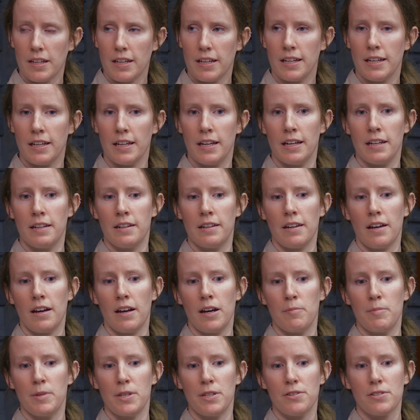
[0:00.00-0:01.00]
and
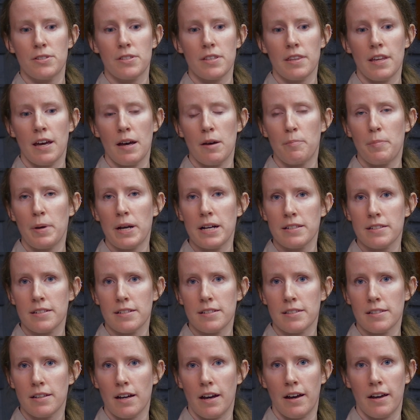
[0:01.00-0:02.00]
um, the use of that
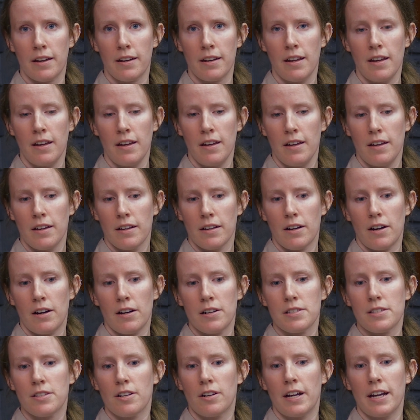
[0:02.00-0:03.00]
pesticide
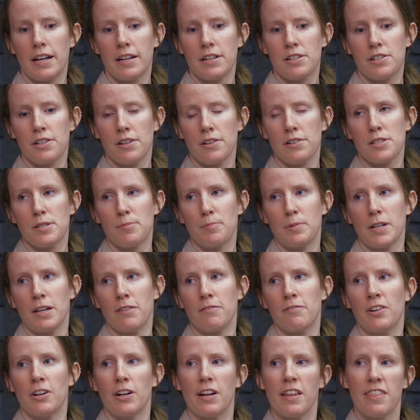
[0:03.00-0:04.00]
caused their eggshells to
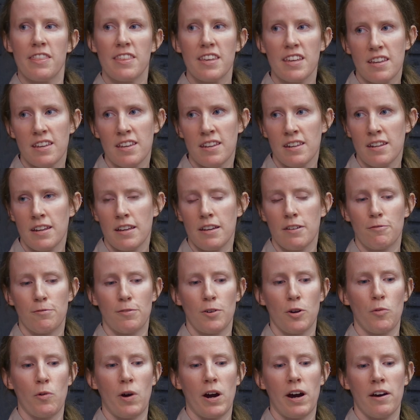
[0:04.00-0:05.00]
become very thin, and
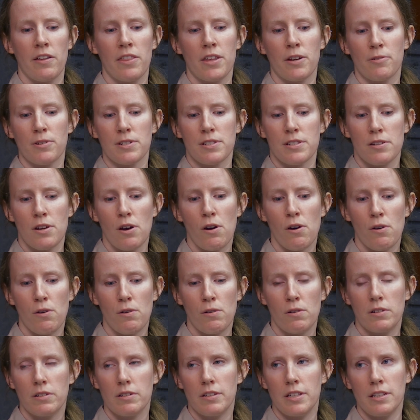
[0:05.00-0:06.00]
for a while there was
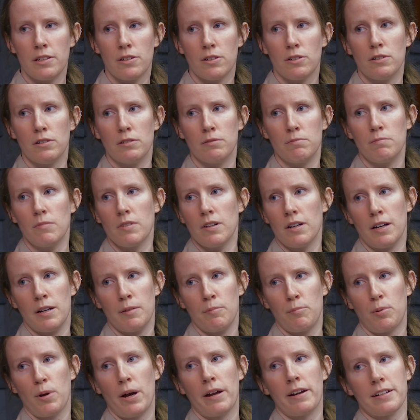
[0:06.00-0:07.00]
no eagle
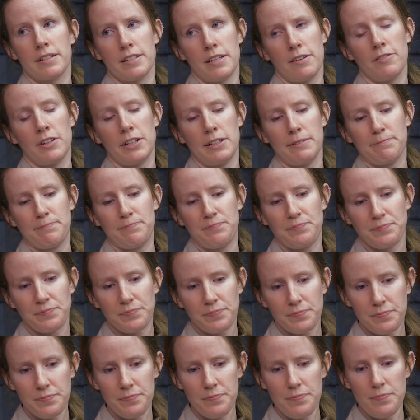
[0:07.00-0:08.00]
um, productivity.
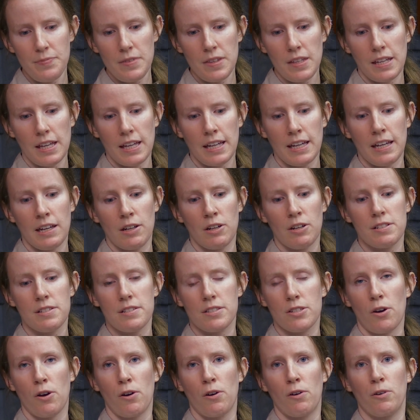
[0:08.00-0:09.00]
And
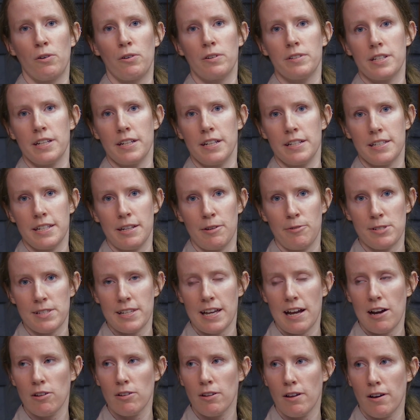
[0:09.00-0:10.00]
so DDT
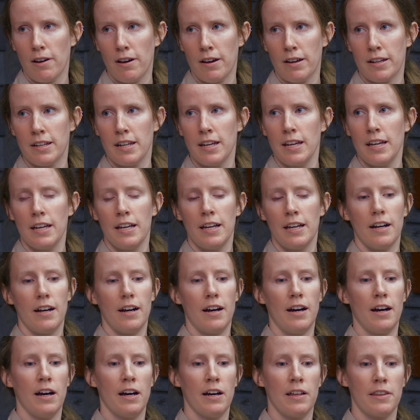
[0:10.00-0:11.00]
was outlawed.
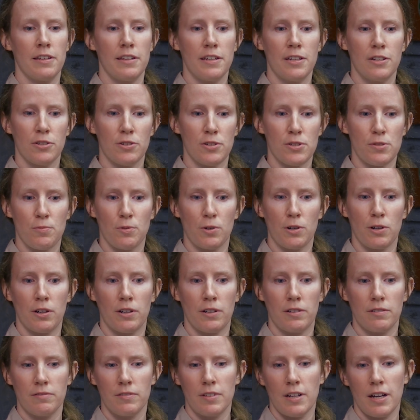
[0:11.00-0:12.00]
Uh, the eagles
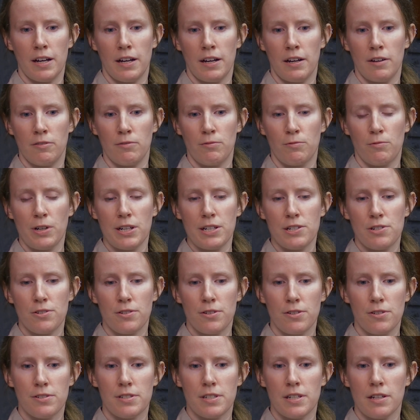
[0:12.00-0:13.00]
were uh,
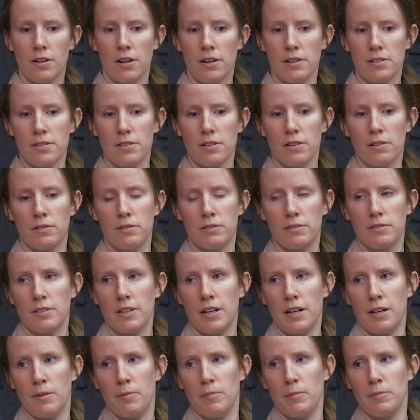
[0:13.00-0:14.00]
reintroduced and also
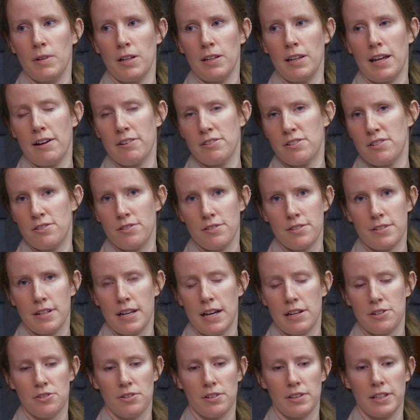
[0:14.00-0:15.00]
um, allowed to just
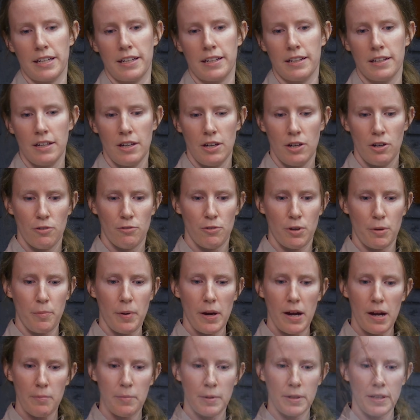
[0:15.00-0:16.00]
naturally
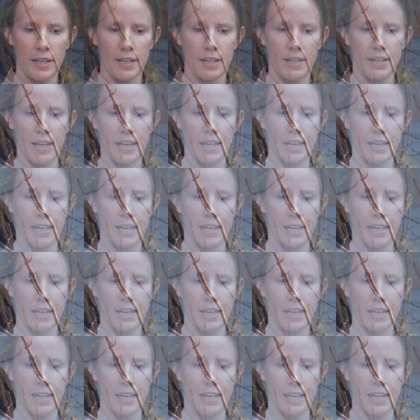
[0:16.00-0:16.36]
repopulate.